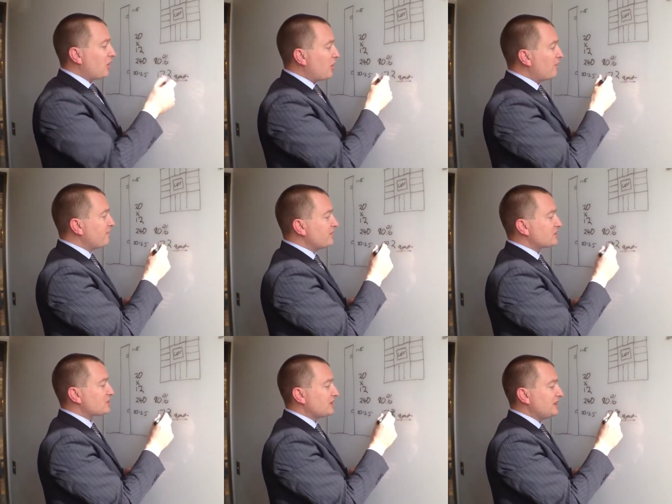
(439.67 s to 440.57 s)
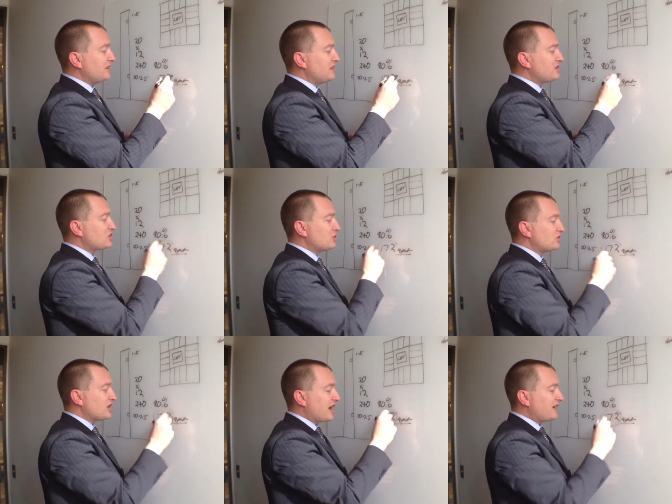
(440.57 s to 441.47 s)
Obviously, this could
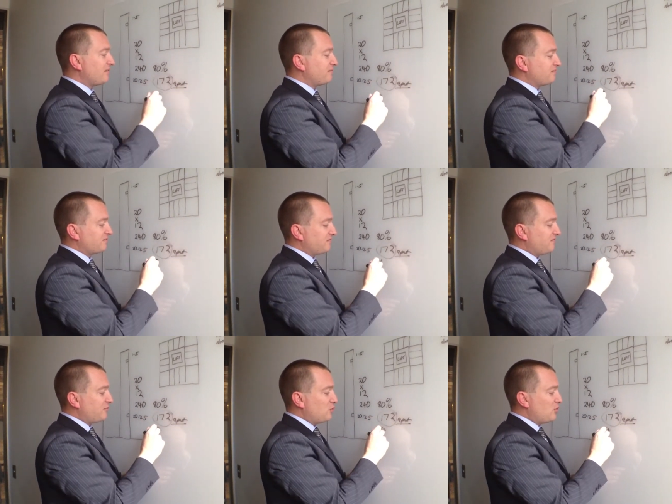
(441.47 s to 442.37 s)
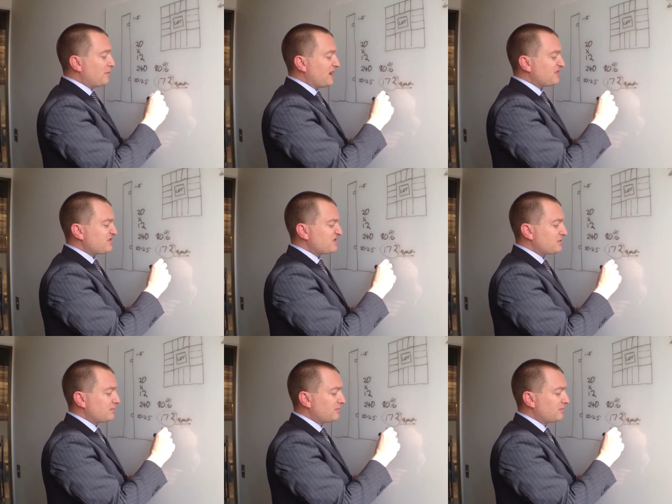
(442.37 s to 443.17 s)
take 4 months